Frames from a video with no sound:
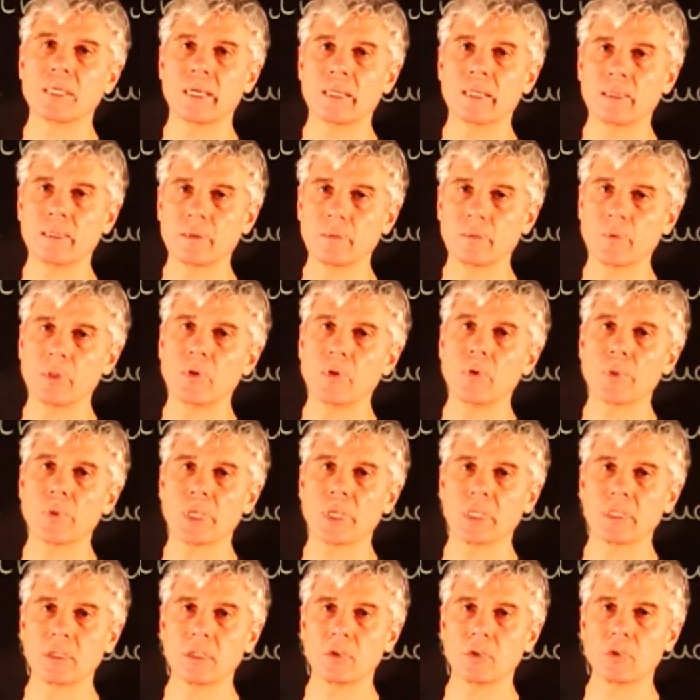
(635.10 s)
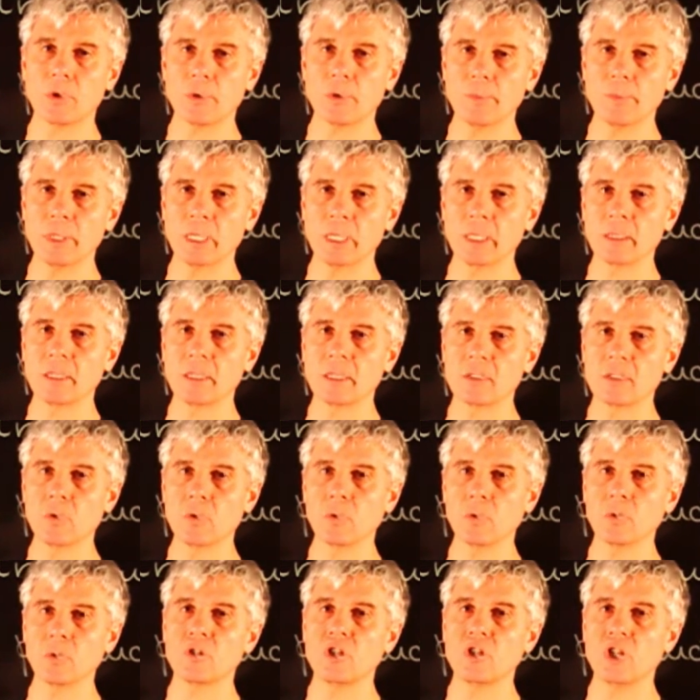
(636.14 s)
and we know that determinant does
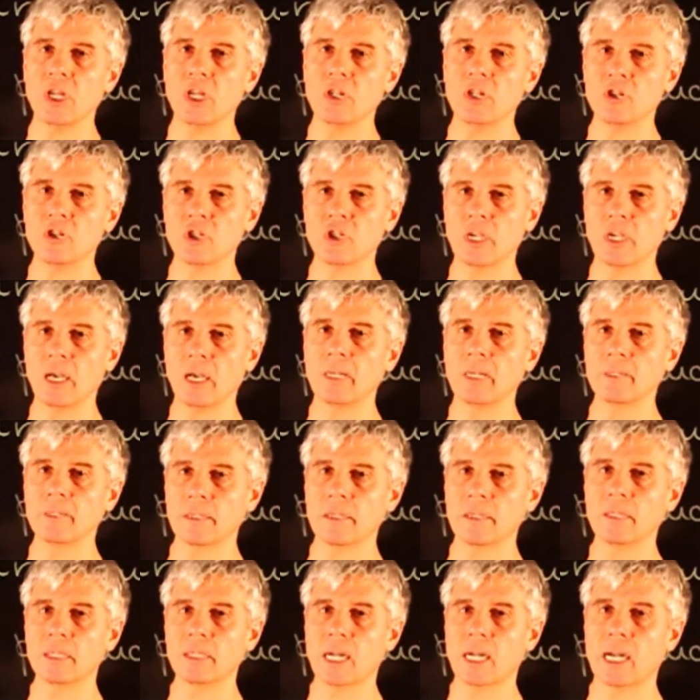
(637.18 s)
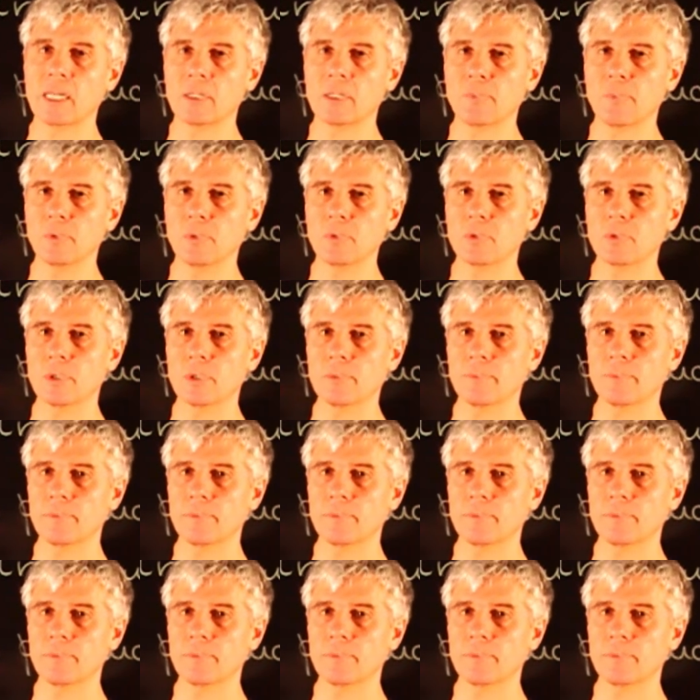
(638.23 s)
not change under the transpose.